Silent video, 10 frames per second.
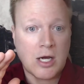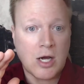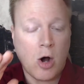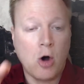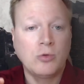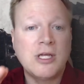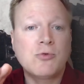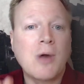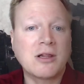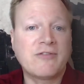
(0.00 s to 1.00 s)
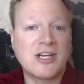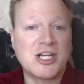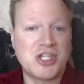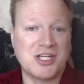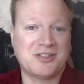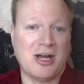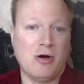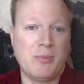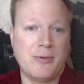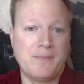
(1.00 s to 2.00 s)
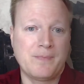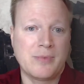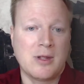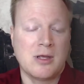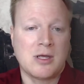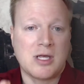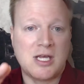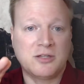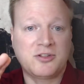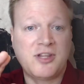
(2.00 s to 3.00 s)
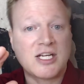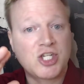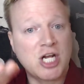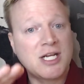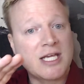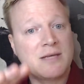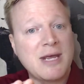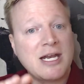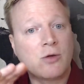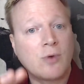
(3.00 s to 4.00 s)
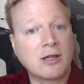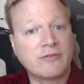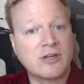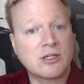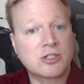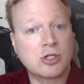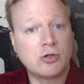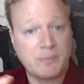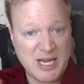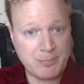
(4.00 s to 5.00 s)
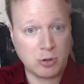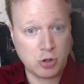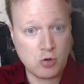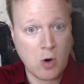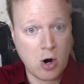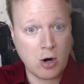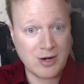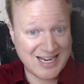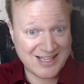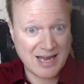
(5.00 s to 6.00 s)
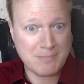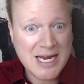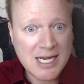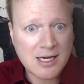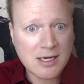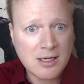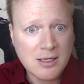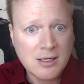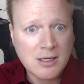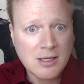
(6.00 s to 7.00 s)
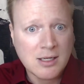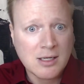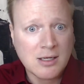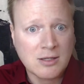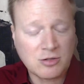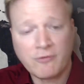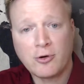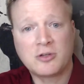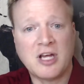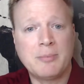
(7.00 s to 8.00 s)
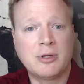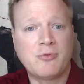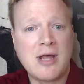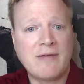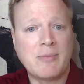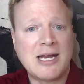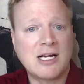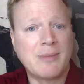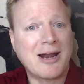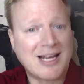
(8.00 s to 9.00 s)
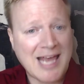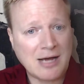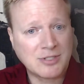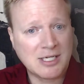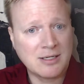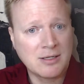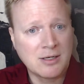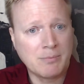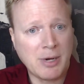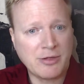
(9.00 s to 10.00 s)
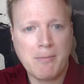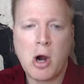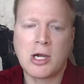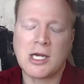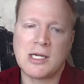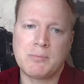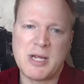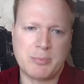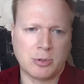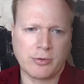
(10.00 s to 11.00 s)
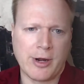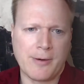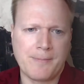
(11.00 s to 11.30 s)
Only relevant agendas help. Is the agenda in the meeting relevant to the people who are in that meeting? So for example, if we have a meeting about accounting, but the marketing people are there.